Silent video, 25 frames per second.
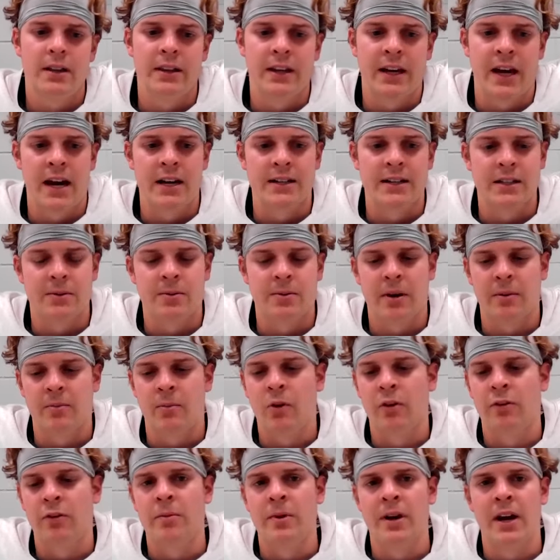The guys expect
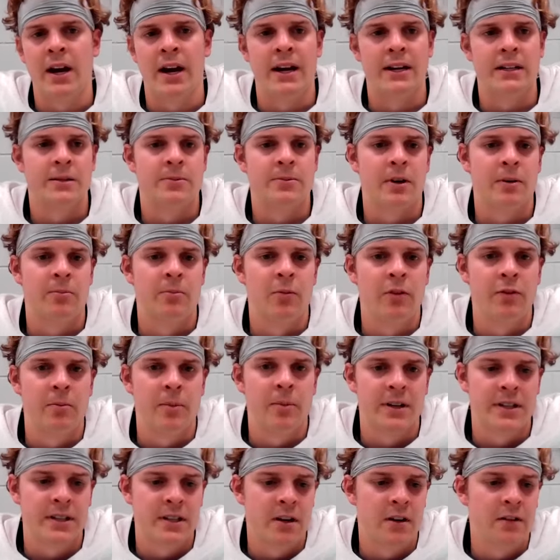more from me, and I expect more
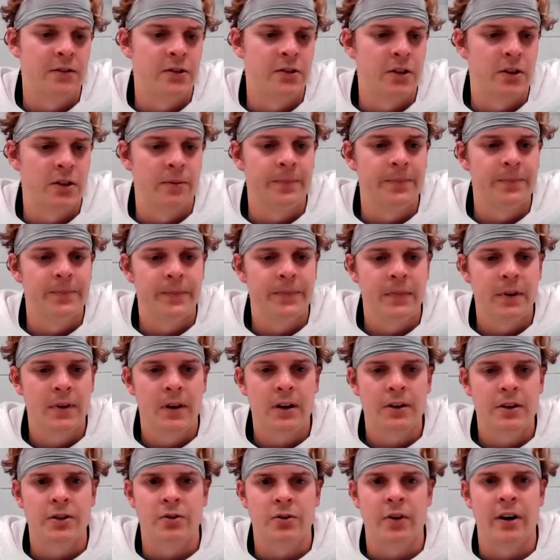from myself. So,
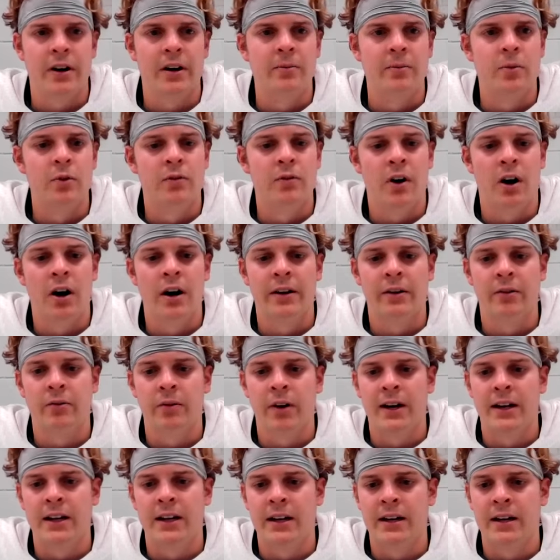just ready to move on and
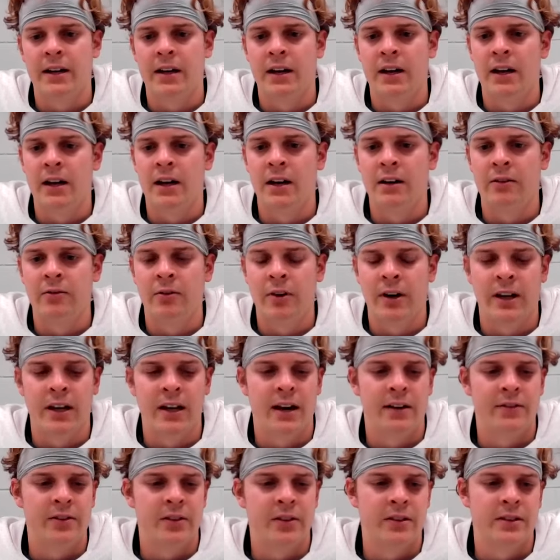ready to get
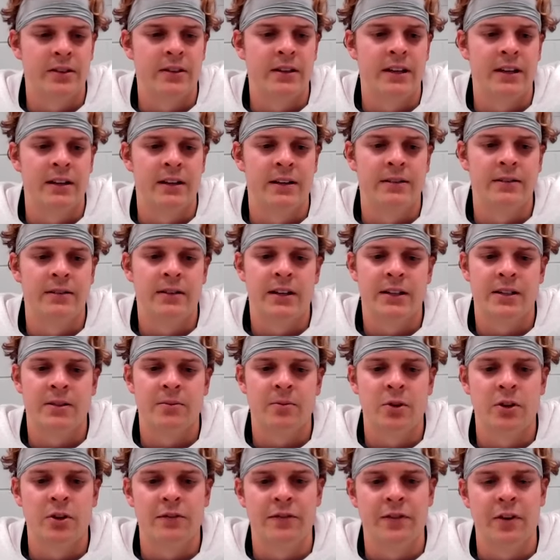after this, get
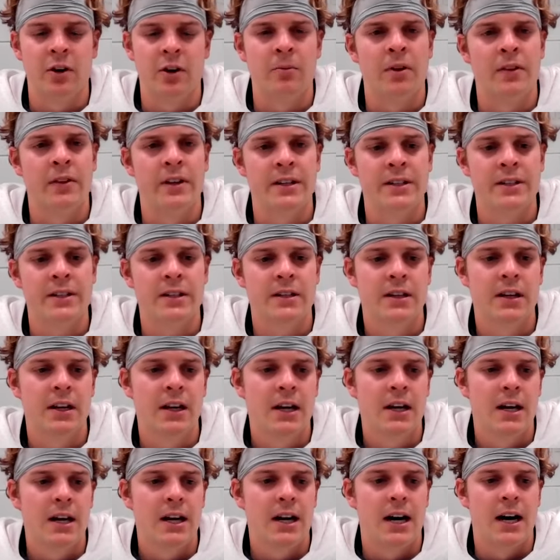some good film on this,
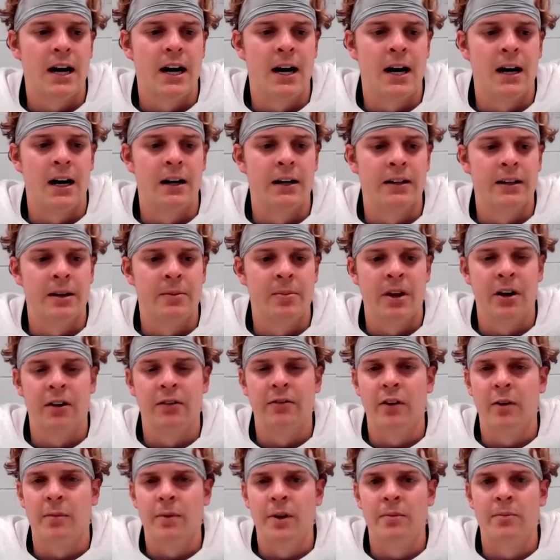get better
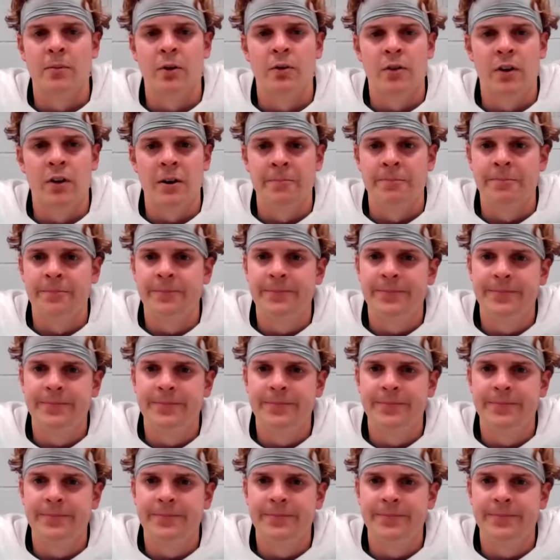from it, and move on.